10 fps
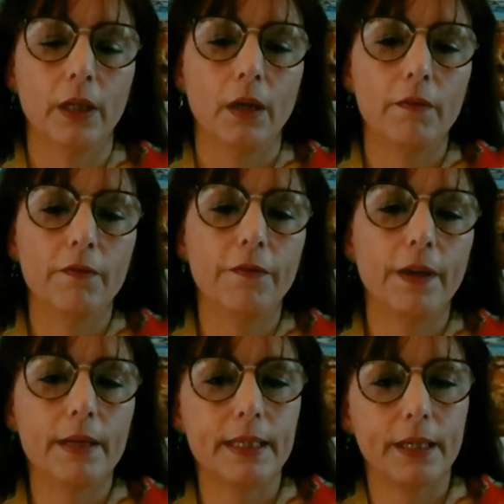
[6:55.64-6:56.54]
of
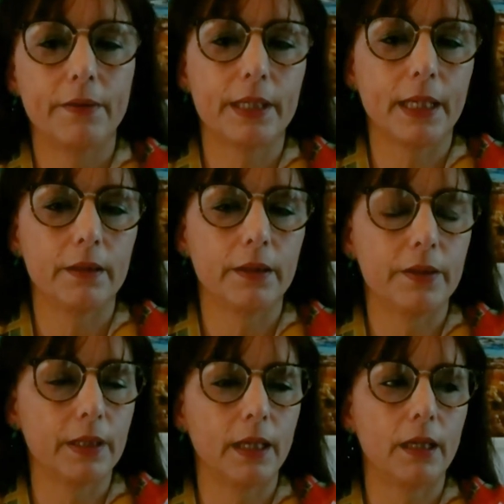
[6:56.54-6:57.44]
very serious
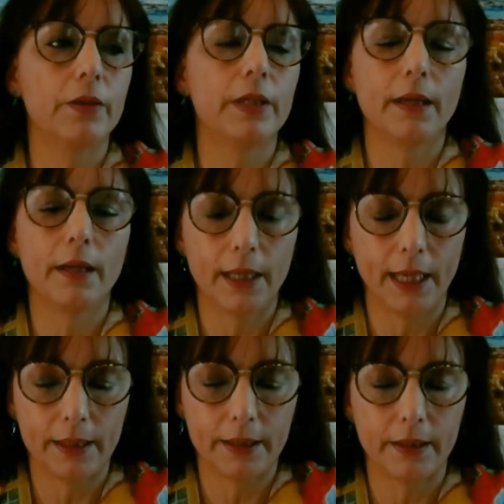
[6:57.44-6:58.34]
illness, including lung
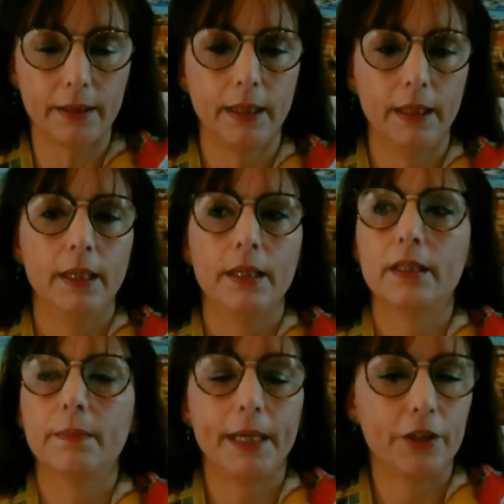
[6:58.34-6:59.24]
cancer,
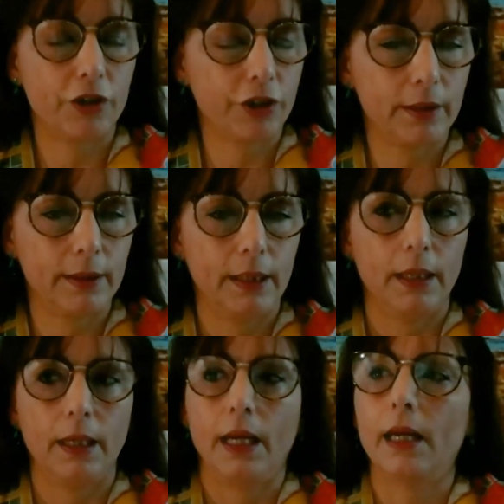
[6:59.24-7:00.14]
dementia,
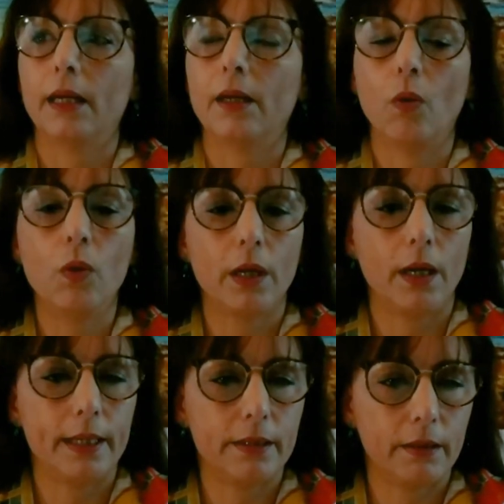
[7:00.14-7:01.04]
all
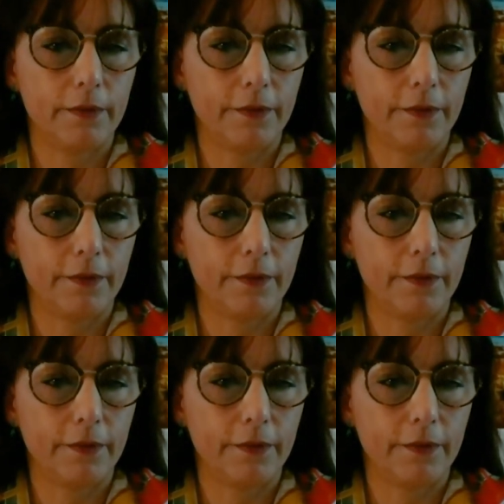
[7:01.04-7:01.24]
kinds of